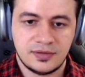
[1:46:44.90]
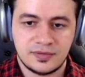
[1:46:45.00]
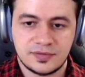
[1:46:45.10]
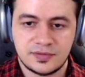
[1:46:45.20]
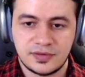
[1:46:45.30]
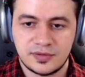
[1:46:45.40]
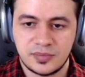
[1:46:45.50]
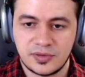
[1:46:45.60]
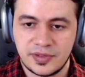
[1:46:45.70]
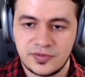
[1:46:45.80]

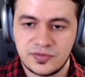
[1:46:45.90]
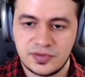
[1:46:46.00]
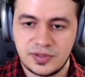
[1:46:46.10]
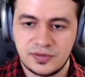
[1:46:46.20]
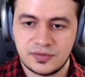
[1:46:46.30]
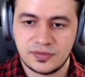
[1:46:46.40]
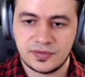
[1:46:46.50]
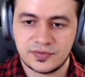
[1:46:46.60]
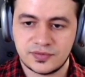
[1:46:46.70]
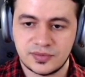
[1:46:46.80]
Sidebar entry
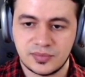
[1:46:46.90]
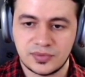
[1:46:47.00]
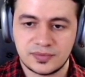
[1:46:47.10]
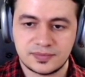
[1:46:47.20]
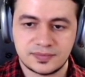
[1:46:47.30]
dot symbol.